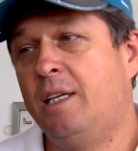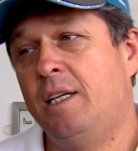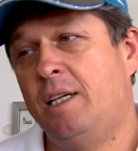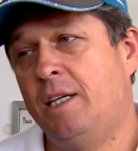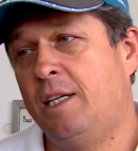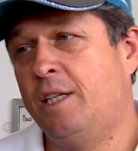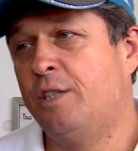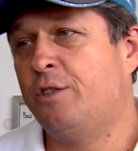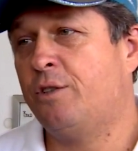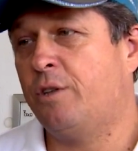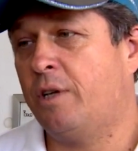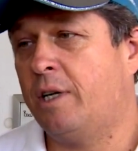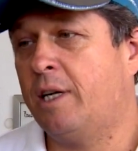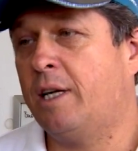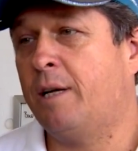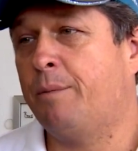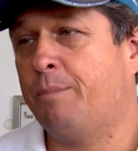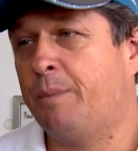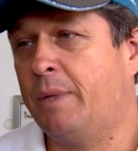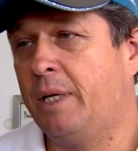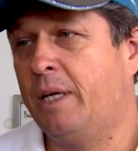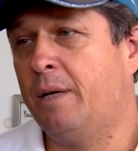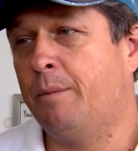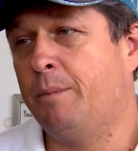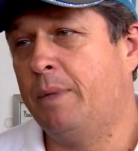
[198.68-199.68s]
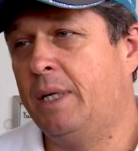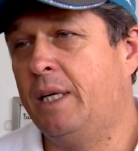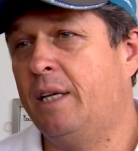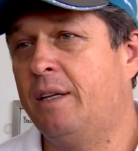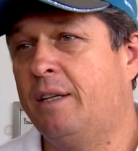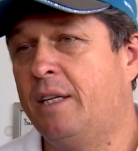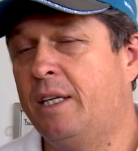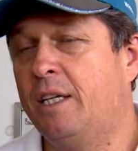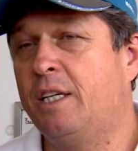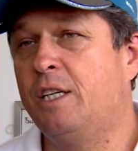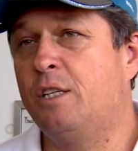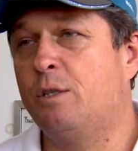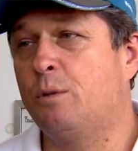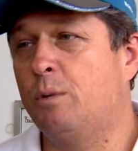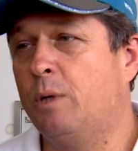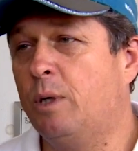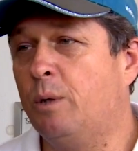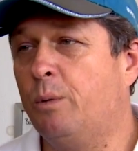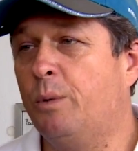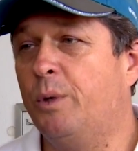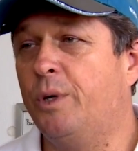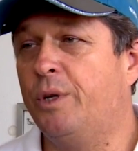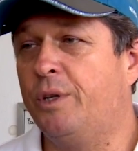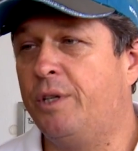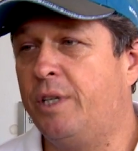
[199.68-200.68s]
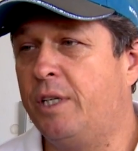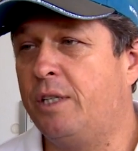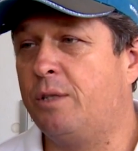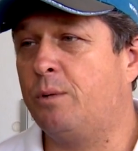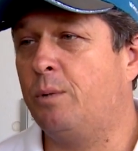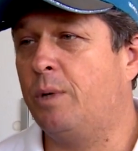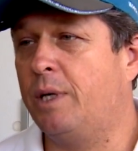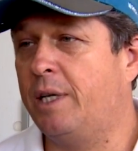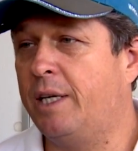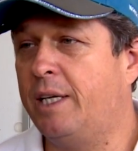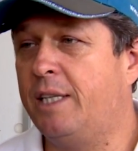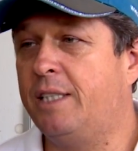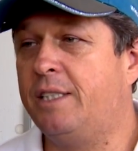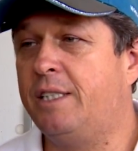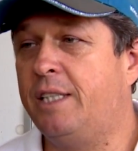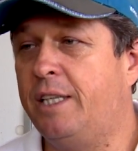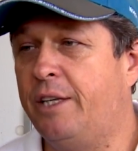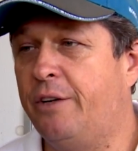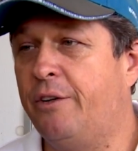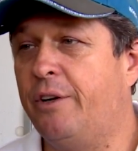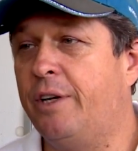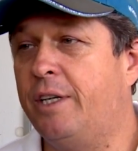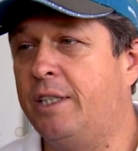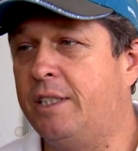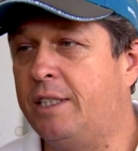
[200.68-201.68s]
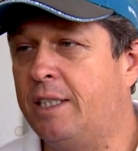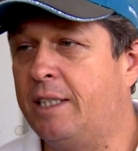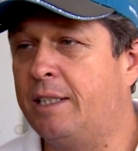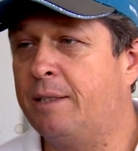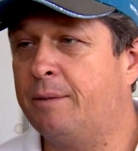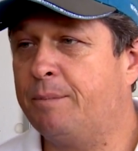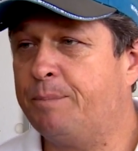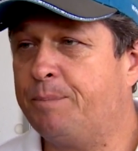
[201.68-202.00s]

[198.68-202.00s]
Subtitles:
he's right up there. I think he's well worth his 118 rating.